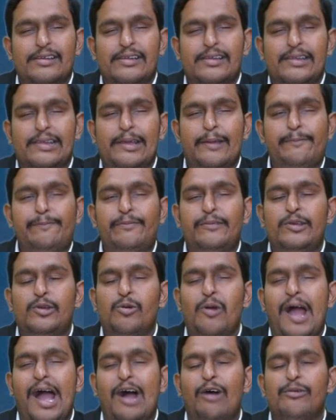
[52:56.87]
if
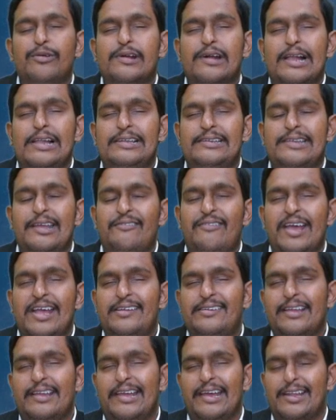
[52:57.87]
you have
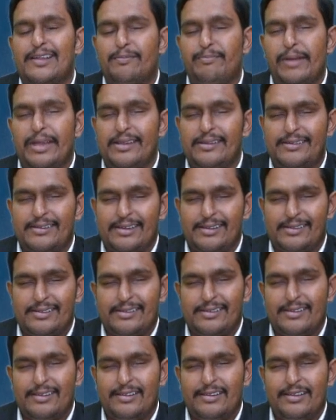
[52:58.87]
cultivation
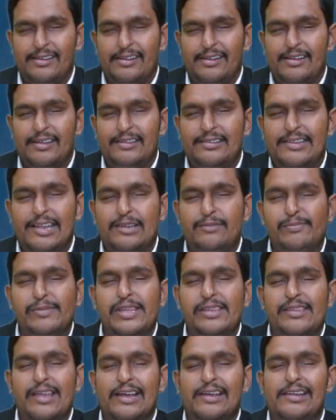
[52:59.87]
expenses, that
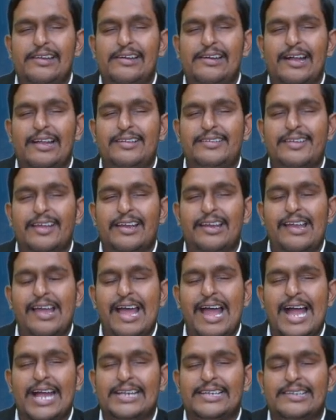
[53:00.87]
means agricultural
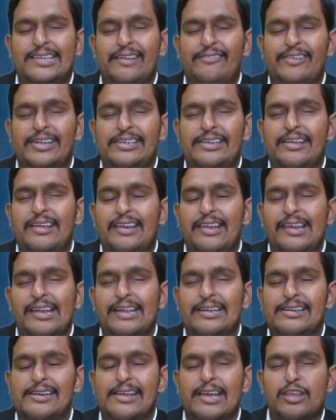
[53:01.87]
activity
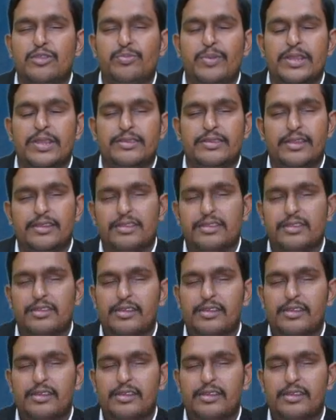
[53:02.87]
related expenses,